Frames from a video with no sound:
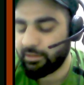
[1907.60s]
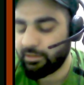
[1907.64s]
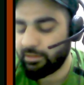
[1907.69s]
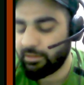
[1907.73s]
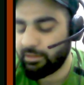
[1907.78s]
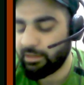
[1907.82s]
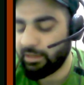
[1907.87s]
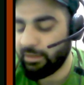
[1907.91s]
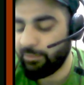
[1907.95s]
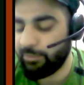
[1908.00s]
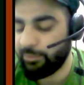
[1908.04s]

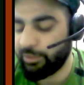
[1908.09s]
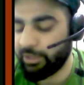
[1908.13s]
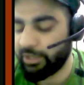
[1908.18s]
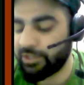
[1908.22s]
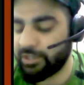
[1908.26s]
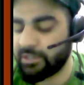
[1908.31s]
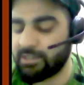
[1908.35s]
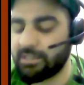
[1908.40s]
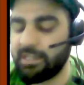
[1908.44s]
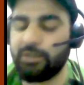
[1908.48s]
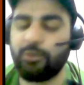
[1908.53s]

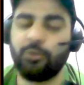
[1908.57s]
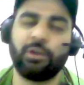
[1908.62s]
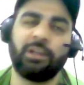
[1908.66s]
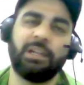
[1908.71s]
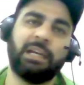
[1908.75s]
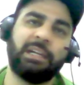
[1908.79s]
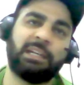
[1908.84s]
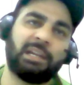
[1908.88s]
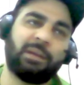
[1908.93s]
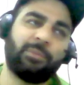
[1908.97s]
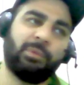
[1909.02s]
imputations like you can
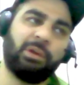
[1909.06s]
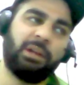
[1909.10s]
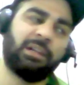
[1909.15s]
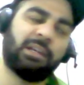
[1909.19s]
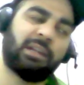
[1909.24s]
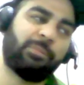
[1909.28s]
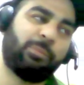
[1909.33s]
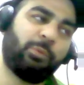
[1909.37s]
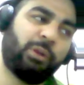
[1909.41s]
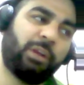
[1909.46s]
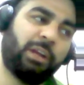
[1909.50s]

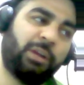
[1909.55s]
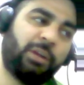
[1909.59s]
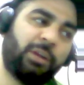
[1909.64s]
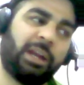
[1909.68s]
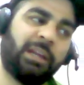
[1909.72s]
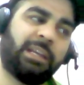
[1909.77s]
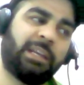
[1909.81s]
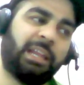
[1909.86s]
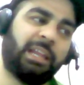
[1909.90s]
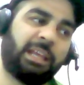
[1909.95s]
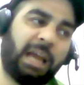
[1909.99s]
interpolate, you
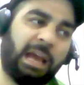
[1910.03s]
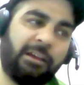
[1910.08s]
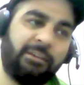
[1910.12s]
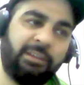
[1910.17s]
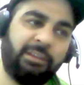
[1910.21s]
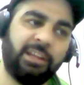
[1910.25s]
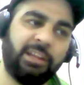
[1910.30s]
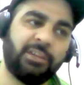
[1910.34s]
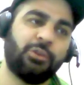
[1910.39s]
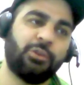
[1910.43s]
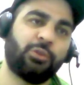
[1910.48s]
can take
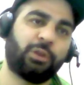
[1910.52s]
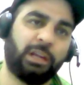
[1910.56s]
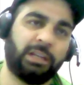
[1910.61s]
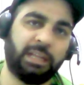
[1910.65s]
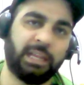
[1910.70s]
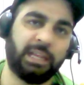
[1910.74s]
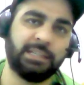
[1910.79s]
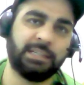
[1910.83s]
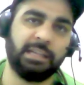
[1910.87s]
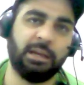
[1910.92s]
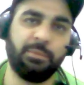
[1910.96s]
average, or you can
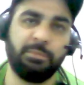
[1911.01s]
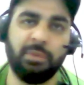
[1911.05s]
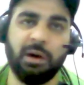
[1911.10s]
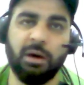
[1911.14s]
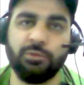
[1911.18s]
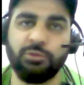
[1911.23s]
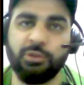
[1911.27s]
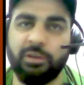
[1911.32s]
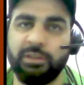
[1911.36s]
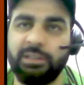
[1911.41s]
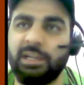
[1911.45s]
take sum.
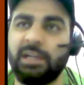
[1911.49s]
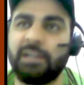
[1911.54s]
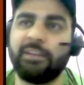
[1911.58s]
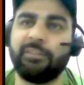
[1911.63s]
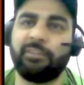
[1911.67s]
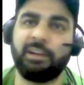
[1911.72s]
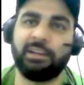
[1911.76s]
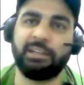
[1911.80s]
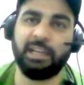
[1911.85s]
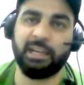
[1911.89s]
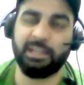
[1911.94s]
So there are
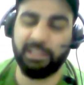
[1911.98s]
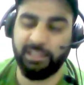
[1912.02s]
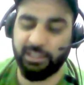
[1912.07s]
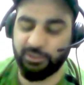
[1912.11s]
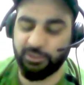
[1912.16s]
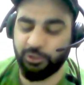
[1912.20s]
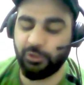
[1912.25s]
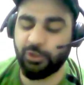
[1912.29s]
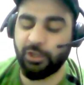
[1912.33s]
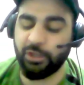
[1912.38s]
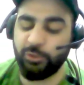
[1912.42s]
different
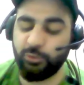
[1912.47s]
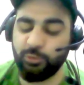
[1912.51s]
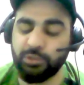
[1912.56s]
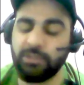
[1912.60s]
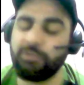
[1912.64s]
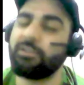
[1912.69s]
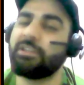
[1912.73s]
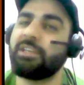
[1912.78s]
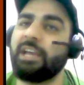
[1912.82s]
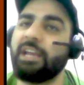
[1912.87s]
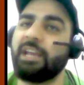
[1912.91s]
techniques, or you can use
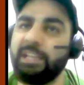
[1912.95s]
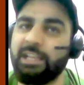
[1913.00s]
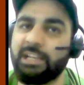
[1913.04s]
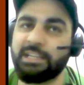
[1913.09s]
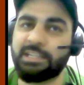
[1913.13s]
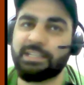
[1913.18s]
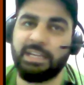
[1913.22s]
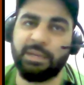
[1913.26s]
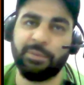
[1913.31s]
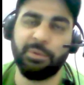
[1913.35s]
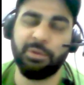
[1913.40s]
even k
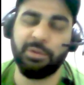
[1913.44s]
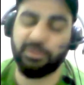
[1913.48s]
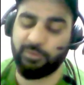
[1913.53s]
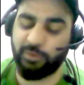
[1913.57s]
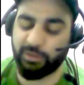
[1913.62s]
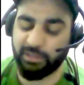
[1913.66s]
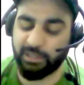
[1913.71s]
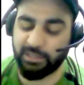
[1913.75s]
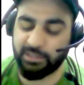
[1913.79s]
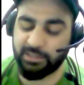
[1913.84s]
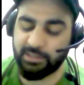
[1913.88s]
nearest neighbors
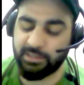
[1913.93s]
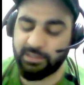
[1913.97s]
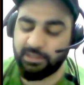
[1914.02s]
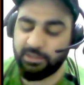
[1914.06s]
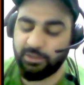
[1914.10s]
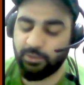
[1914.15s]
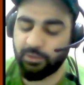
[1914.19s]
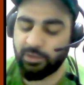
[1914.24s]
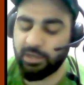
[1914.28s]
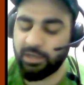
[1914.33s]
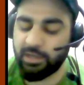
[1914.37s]
for this.
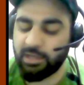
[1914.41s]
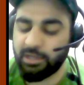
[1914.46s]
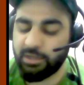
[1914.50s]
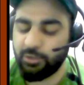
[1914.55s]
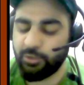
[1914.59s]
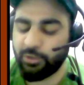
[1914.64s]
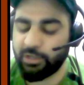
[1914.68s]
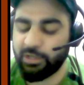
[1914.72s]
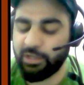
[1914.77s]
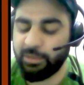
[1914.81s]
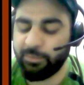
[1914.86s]
Okay,
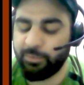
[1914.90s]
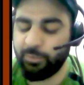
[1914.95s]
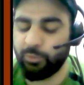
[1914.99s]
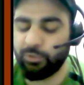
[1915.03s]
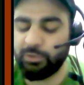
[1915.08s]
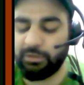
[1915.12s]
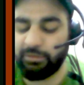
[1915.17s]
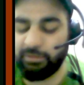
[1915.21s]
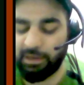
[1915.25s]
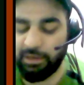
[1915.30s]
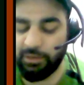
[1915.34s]
you can impute
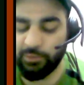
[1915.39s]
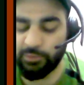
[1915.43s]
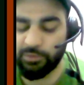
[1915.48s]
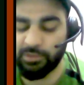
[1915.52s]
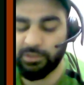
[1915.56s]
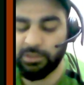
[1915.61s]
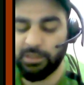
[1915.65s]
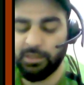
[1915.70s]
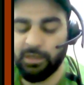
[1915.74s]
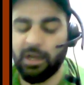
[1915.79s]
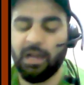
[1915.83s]
the values.
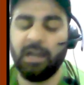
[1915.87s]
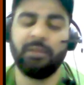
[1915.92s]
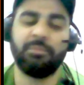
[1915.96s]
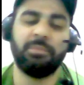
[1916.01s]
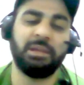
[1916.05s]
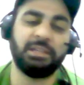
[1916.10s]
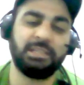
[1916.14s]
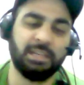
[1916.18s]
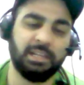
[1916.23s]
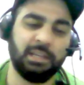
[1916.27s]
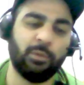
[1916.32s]
And
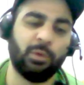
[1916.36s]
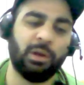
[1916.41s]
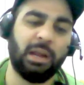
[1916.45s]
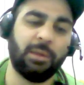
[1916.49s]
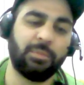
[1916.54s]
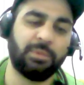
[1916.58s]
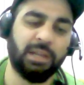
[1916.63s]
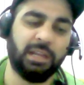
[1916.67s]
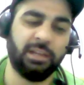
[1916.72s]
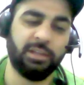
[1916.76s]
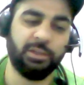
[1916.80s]
basically what
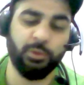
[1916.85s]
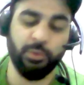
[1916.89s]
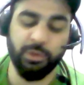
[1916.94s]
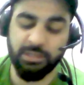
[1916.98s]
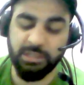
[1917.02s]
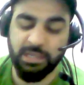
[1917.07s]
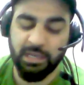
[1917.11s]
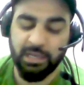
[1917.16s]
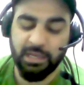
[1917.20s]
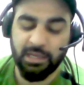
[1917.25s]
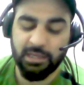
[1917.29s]
I'm telling you
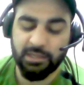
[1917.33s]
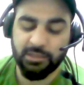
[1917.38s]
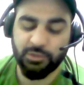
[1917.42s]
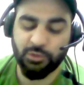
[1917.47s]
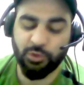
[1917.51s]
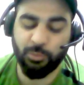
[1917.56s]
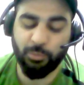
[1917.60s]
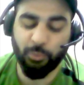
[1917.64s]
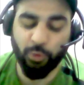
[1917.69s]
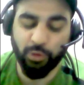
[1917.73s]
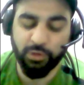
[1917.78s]
is,
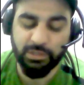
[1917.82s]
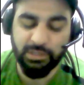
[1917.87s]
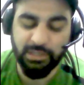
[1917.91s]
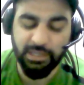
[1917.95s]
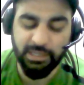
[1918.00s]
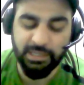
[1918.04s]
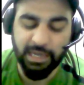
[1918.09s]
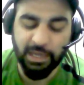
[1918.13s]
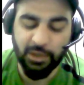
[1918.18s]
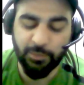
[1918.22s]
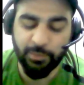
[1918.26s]
so
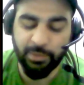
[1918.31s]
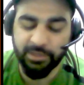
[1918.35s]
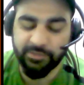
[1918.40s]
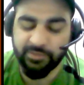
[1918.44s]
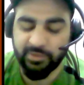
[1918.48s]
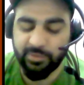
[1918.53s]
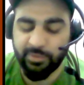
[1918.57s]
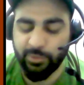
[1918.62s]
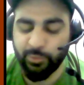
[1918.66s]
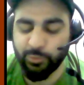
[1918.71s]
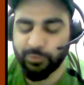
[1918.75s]
mostly naive Bayes
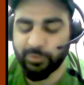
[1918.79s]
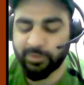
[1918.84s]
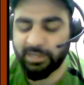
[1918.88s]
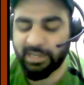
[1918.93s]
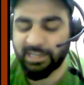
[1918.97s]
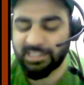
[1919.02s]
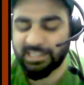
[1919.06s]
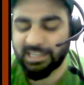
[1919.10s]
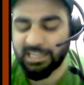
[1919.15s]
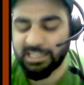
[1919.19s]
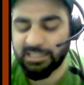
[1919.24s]
will be used for
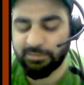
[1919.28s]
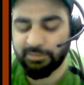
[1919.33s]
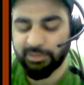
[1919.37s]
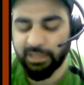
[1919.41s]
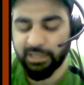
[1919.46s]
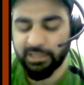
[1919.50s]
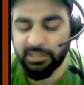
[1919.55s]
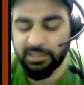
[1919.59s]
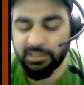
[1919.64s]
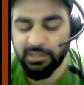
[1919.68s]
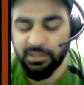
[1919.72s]
text
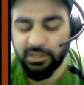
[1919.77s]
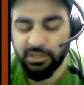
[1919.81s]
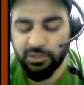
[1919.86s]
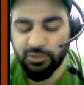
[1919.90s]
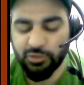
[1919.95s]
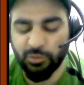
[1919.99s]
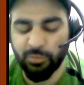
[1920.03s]
classification, so